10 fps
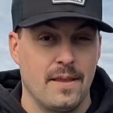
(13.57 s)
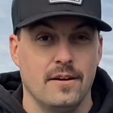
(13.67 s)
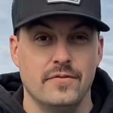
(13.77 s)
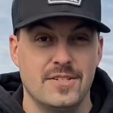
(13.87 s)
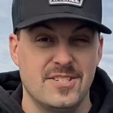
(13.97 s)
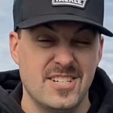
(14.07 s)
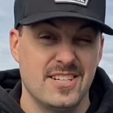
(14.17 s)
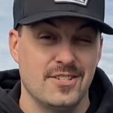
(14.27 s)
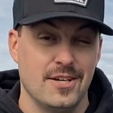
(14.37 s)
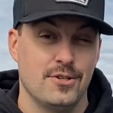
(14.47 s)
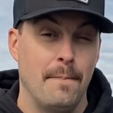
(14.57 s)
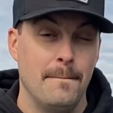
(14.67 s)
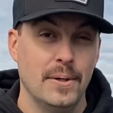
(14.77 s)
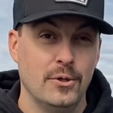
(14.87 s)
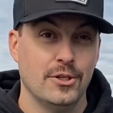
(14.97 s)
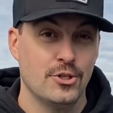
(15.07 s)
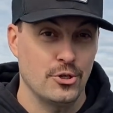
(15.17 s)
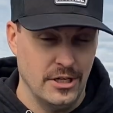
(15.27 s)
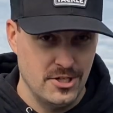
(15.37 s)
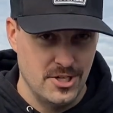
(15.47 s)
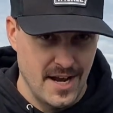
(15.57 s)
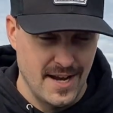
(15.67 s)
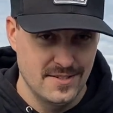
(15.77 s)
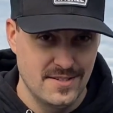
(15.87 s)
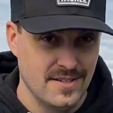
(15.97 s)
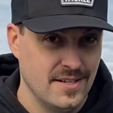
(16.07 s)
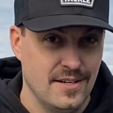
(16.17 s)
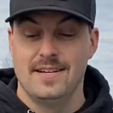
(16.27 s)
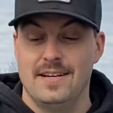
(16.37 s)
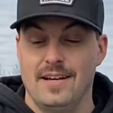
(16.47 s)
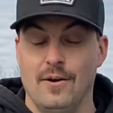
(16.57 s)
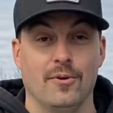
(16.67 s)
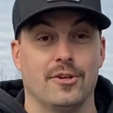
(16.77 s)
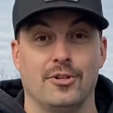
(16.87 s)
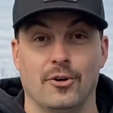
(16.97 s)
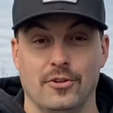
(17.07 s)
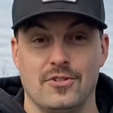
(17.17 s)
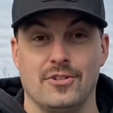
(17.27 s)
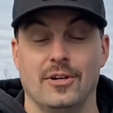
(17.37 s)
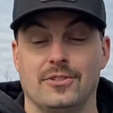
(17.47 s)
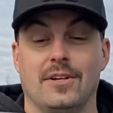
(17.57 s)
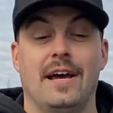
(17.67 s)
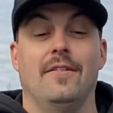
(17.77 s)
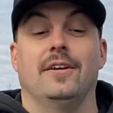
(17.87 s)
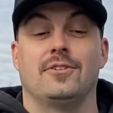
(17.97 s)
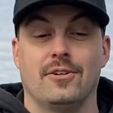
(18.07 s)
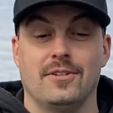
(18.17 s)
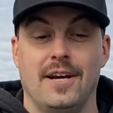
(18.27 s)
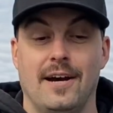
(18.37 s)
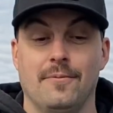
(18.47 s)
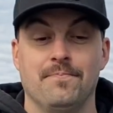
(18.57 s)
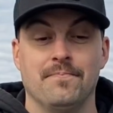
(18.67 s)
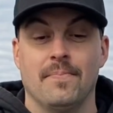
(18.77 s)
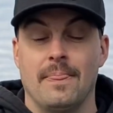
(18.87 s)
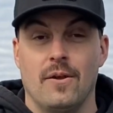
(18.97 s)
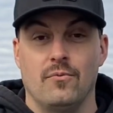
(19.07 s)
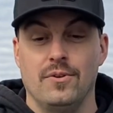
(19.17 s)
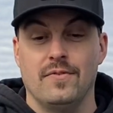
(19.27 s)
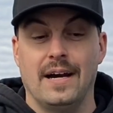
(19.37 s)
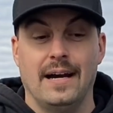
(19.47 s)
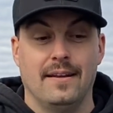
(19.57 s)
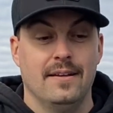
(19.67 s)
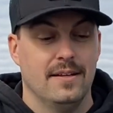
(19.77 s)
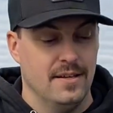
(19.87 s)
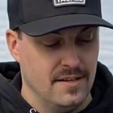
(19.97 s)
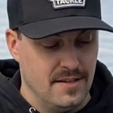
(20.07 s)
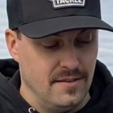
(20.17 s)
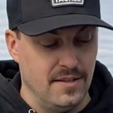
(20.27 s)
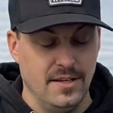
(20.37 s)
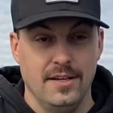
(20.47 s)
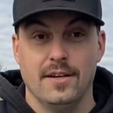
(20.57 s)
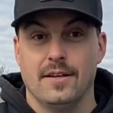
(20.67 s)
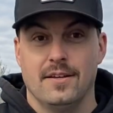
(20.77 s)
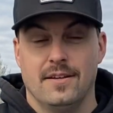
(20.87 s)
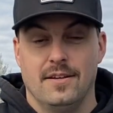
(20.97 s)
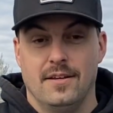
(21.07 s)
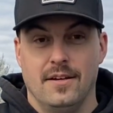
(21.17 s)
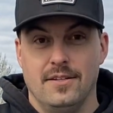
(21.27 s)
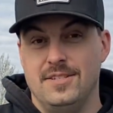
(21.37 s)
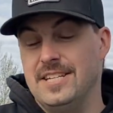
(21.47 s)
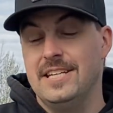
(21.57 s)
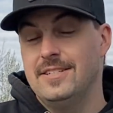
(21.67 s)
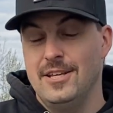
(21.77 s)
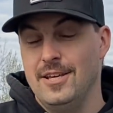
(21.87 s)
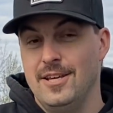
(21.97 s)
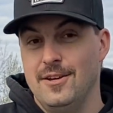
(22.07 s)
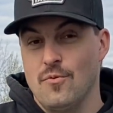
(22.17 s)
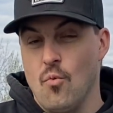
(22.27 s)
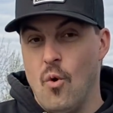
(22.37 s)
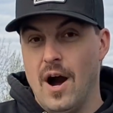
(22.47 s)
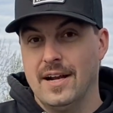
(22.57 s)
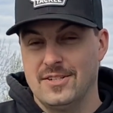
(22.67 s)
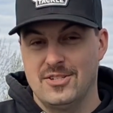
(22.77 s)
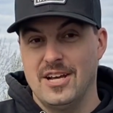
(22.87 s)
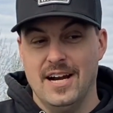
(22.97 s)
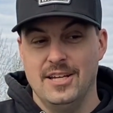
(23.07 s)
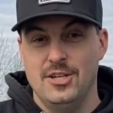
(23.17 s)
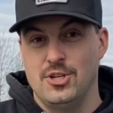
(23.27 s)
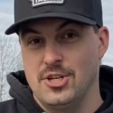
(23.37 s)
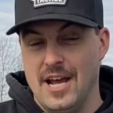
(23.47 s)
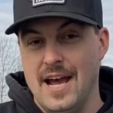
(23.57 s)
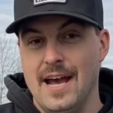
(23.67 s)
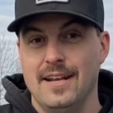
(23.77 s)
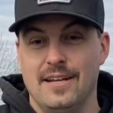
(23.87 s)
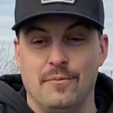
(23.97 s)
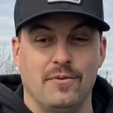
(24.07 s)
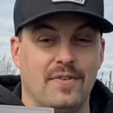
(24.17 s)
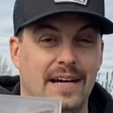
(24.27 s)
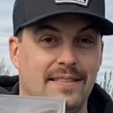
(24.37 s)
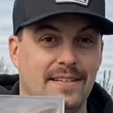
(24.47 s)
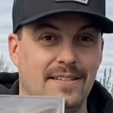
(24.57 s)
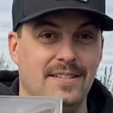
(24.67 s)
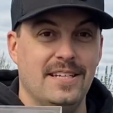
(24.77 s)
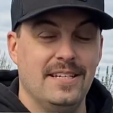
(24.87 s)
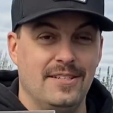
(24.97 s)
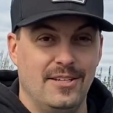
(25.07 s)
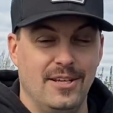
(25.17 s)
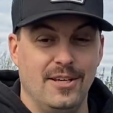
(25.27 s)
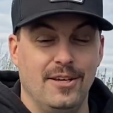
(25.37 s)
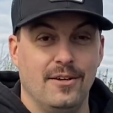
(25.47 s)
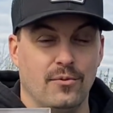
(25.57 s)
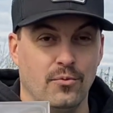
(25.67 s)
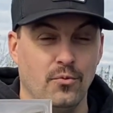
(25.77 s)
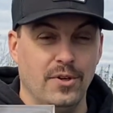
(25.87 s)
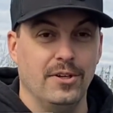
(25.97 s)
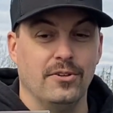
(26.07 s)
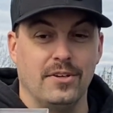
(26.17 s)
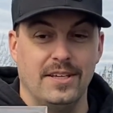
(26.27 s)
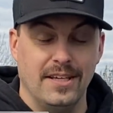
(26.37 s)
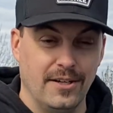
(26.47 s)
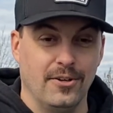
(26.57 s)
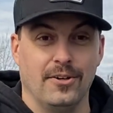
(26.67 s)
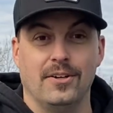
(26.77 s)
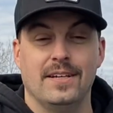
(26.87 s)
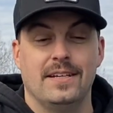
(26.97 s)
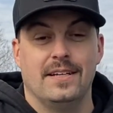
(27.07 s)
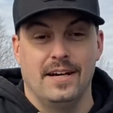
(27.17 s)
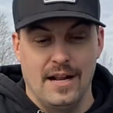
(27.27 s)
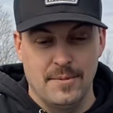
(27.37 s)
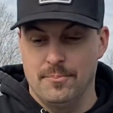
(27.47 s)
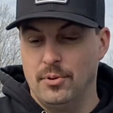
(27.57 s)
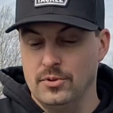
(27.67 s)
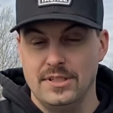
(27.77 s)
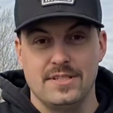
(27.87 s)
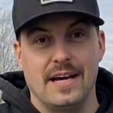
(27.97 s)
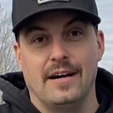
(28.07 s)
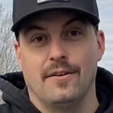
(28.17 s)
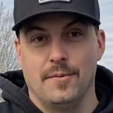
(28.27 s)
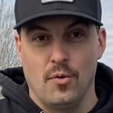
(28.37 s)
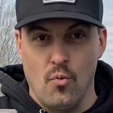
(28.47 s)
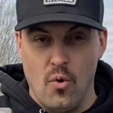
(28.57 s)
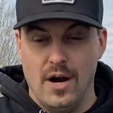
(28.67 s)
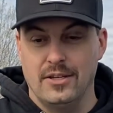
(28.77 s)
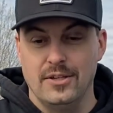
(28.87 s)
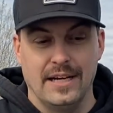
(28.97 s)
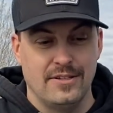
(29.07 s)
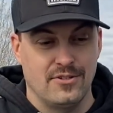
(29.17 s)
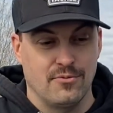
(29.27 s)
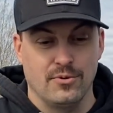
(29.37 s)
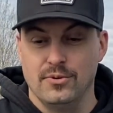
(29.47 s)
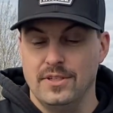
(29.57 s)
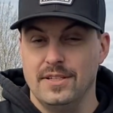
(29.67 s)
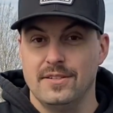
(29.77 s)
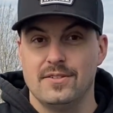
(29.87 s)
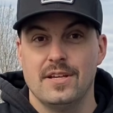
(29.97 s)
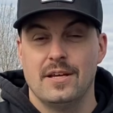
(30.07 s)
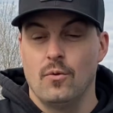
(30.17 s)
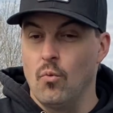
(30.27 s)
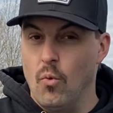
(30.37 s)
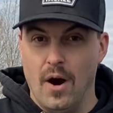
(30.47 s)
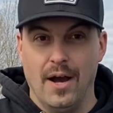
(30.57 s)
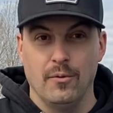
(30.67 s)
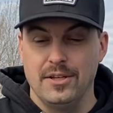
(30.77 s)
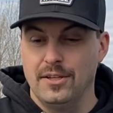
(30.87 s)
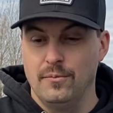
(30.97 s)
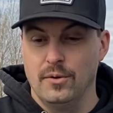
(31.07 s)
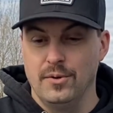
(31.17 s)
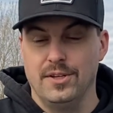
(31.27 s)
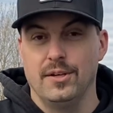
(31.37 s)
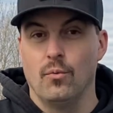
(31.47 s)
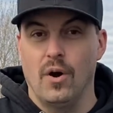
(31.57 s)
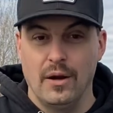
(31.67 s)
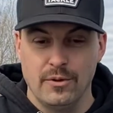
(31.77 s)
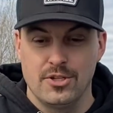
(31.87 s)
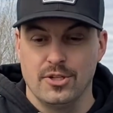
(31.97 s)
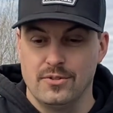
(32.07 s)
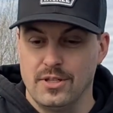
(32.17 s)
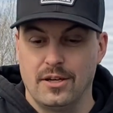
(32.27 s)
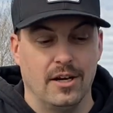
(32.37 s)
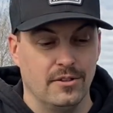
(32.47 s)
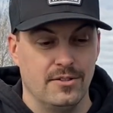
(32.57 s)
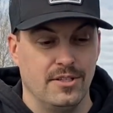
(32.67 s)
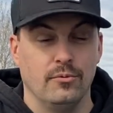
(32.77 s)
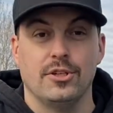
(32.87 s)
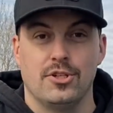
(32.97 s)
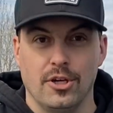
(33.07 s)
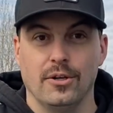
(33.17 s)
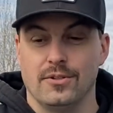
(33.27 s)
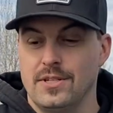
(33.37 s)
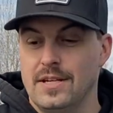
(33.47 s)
of the 6-inch Bucca Trick Shads, and we are totally stoked on how they turned out. We've got the DT Wakasagi Shad, and we've got the DT Realgill. And I'm going to pull these out. I'm going to walk you guys through these, why we did what we did, why we chose the colors that we chose.